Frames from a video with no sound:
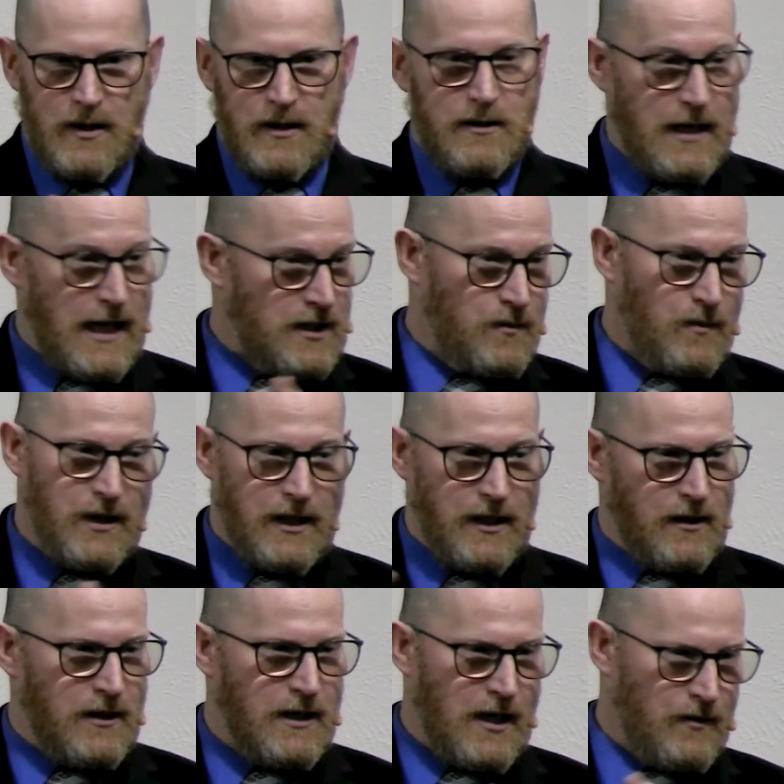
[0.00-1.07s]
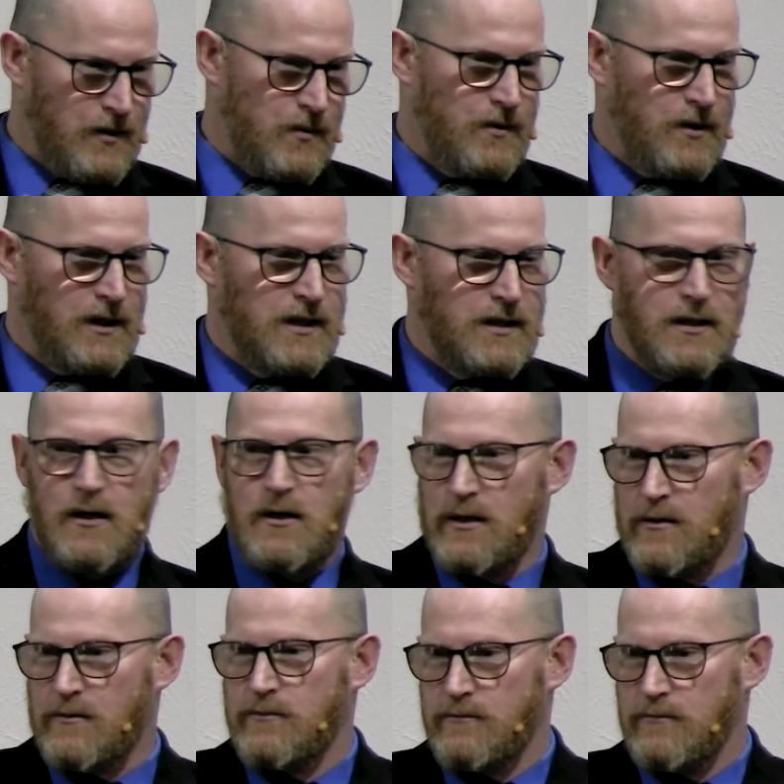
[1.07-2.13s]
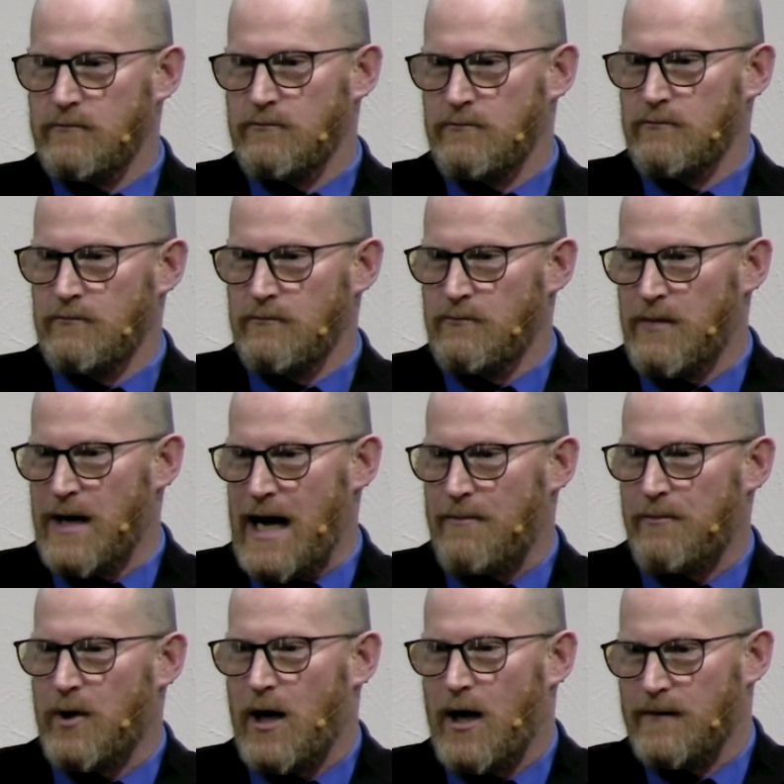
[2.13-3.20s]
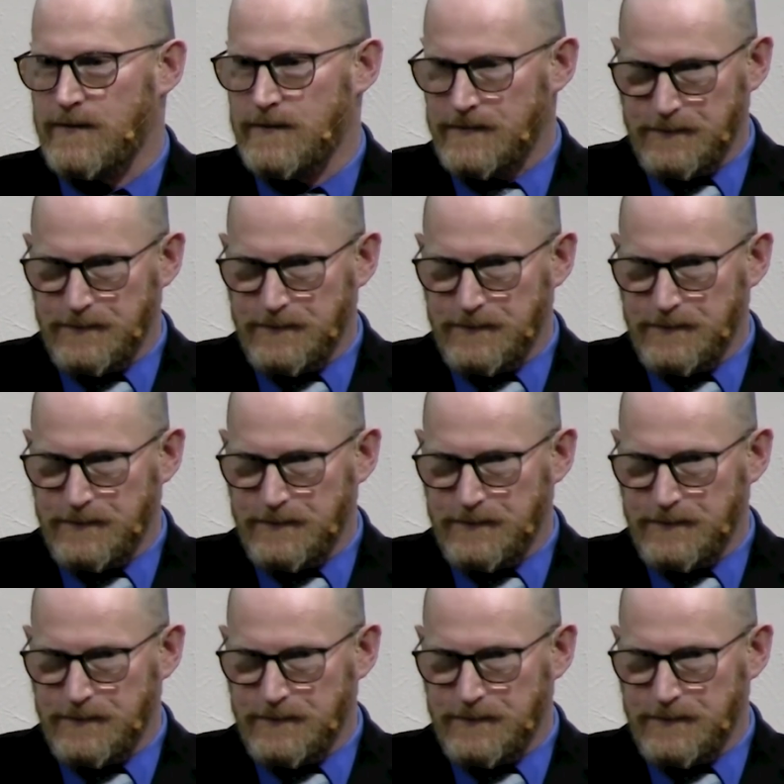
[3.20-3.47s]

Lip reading: That's when the internet was really starting to pop off.